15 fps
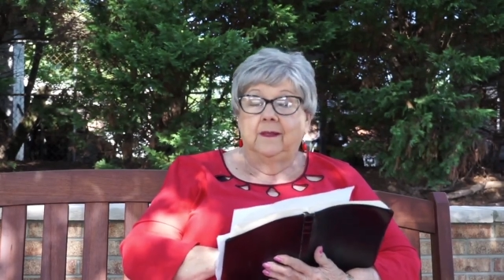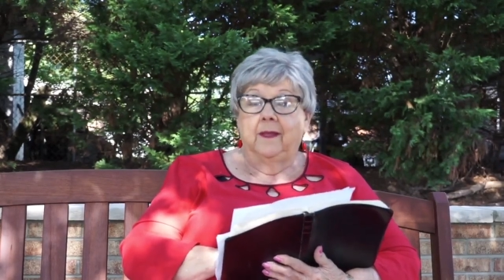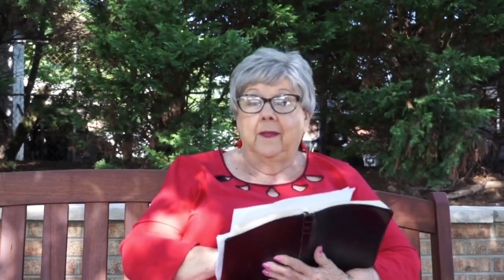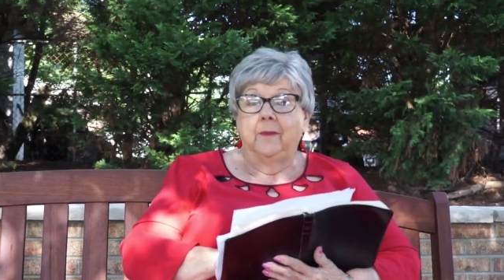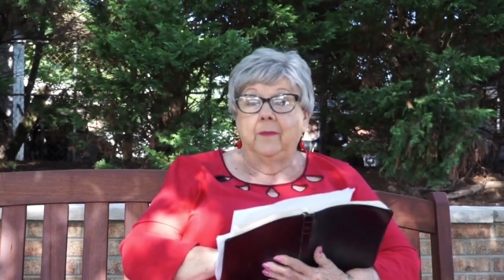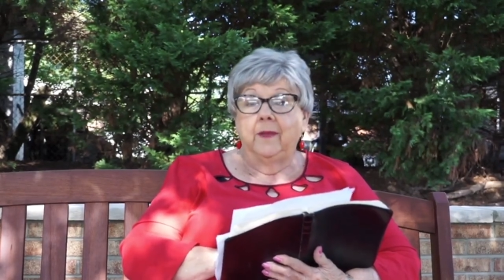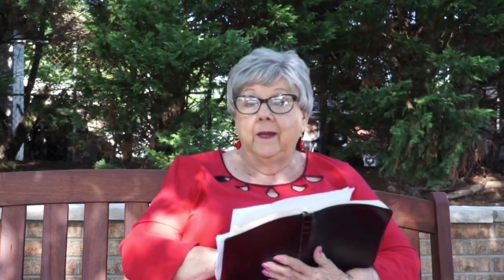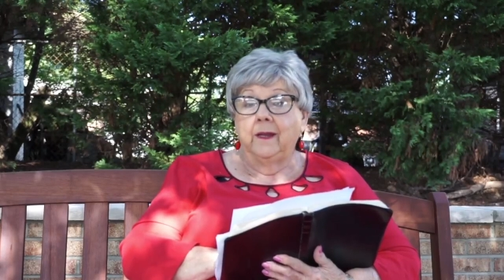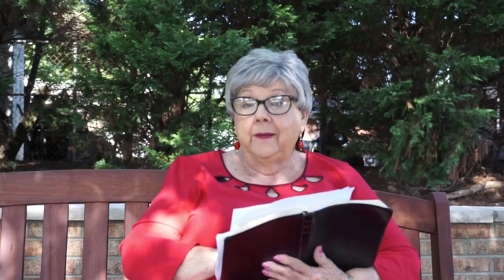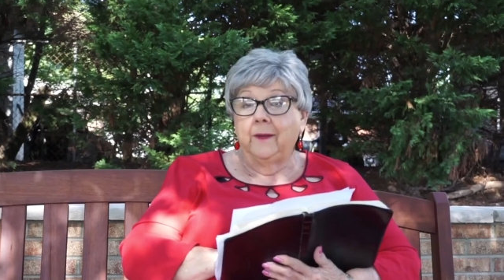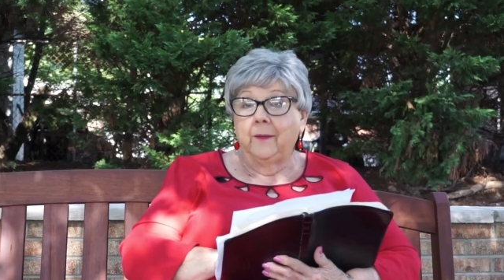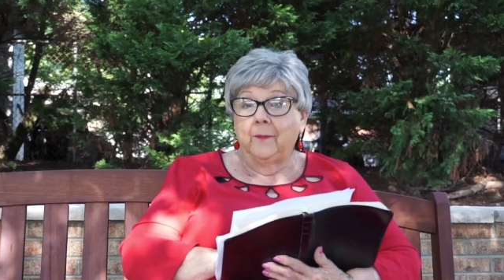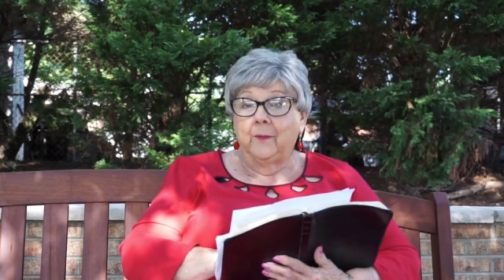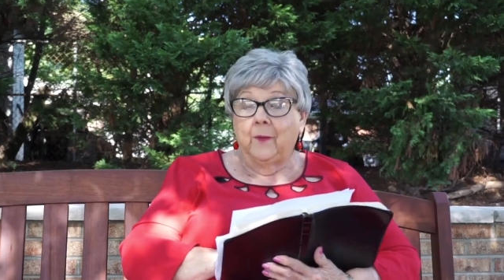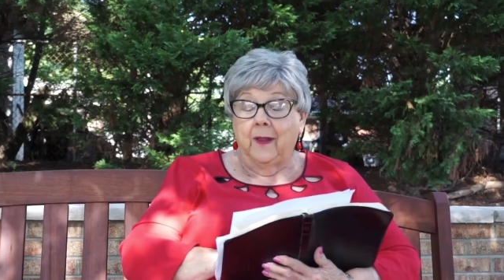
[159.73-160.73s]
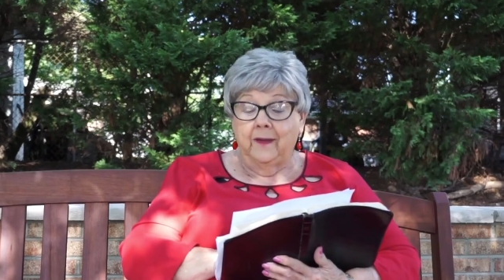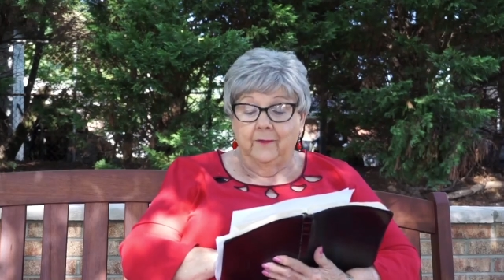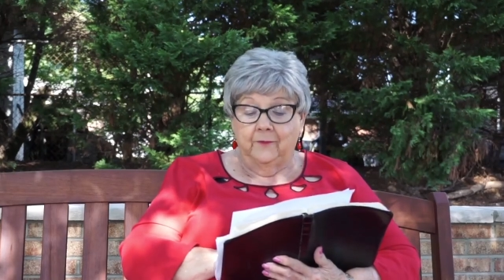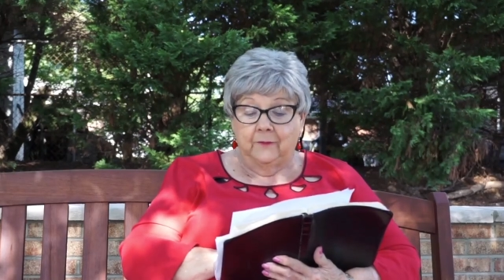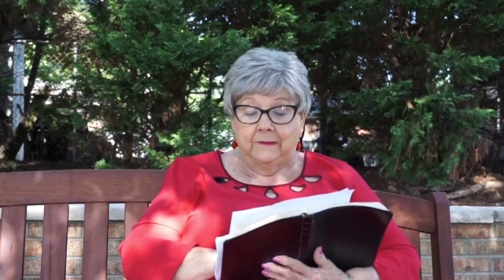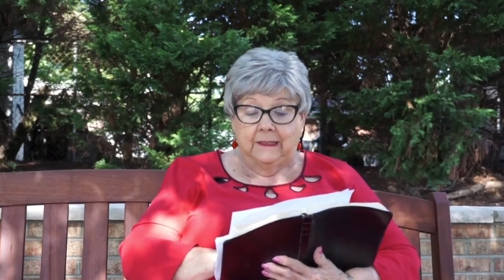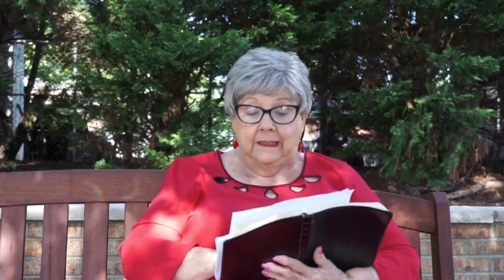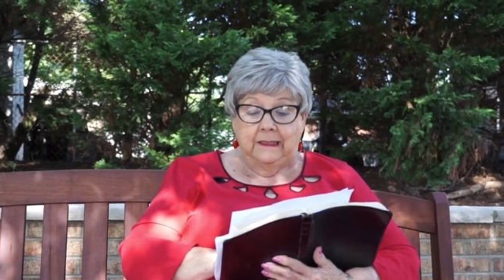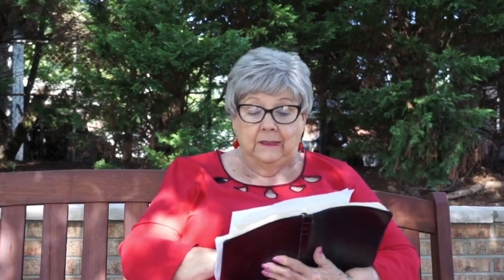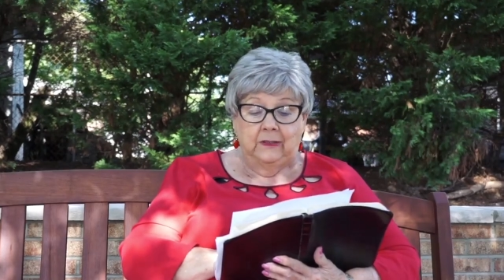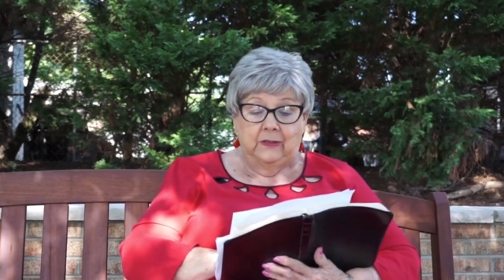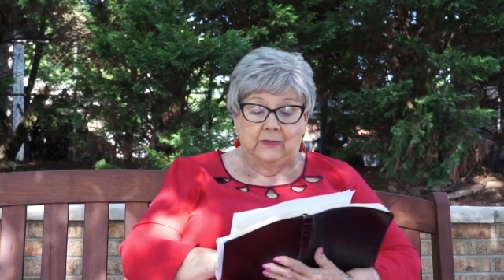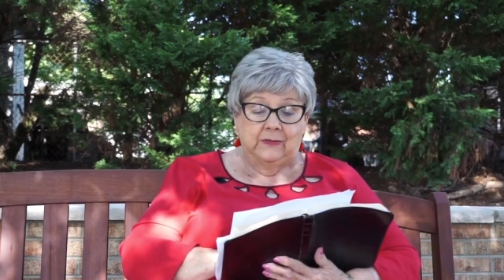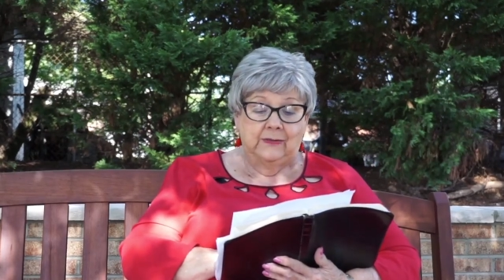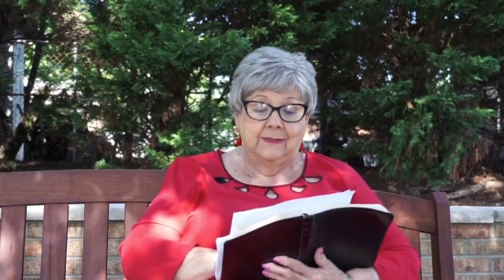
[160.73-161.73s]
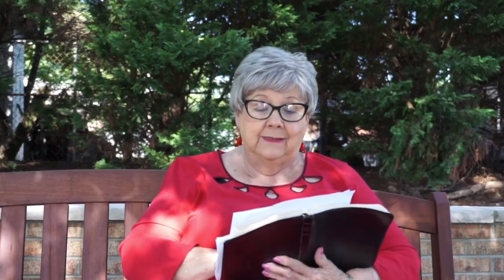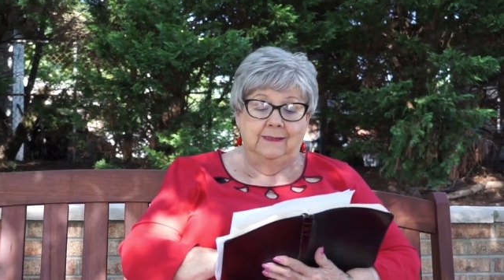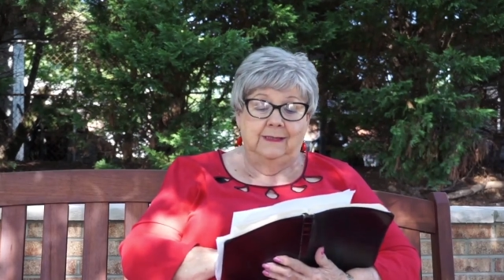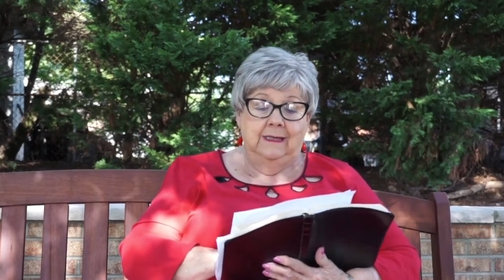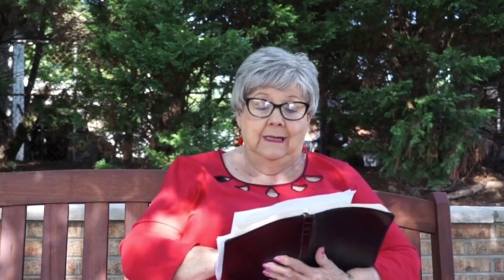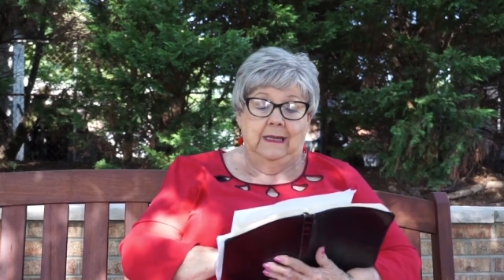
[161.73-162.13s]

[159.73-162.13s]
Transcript: And Menahem reigned for 10 years,